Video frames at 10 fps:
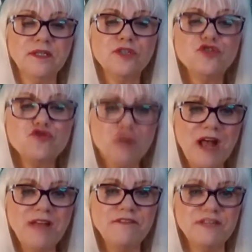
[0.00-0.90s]

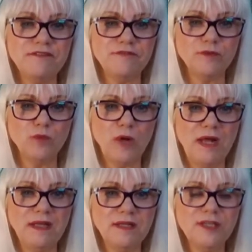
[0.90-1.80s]
drive a different
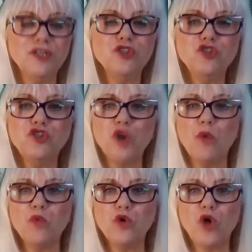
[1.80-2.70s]
way.
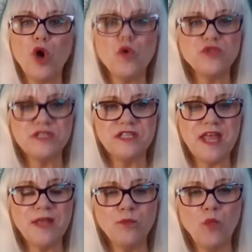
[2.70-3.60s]
Don't go the
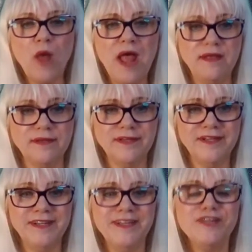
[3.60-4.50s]
same way.
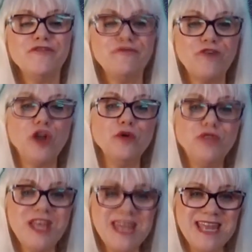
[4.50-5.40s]
Follow
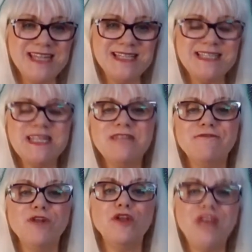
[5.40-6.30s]
your instinct,
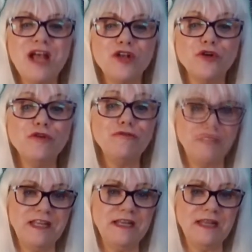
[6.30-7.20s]
follow that gut
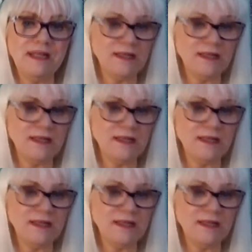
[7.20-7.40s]
feeling,